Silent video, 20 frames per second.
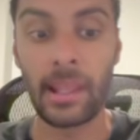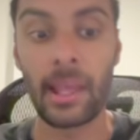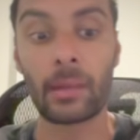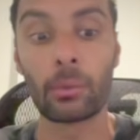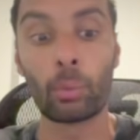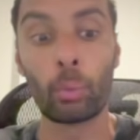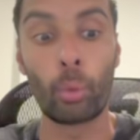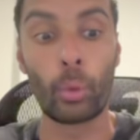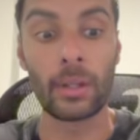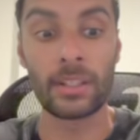
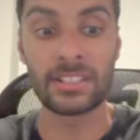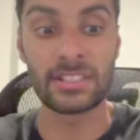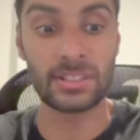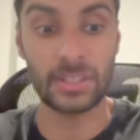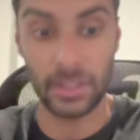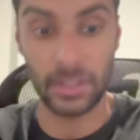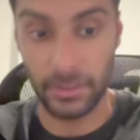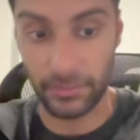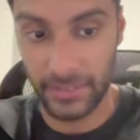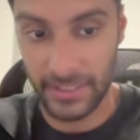and what
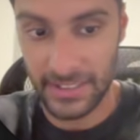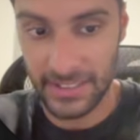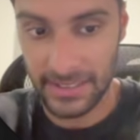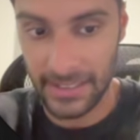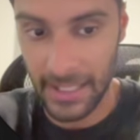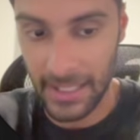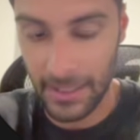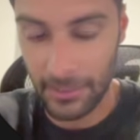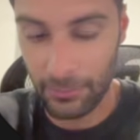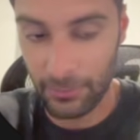services
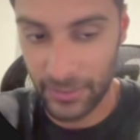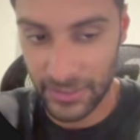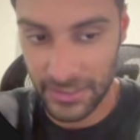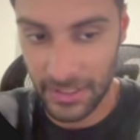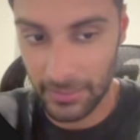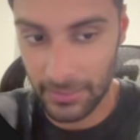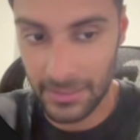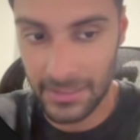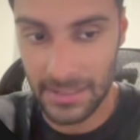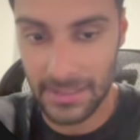
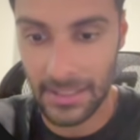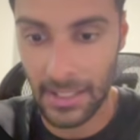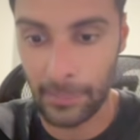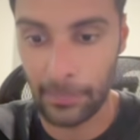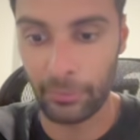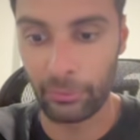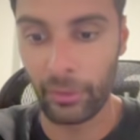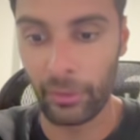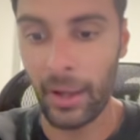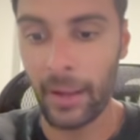they
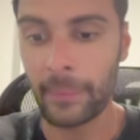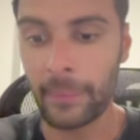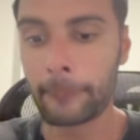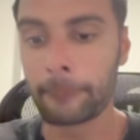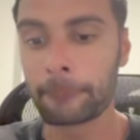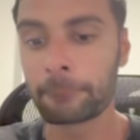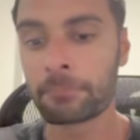provide.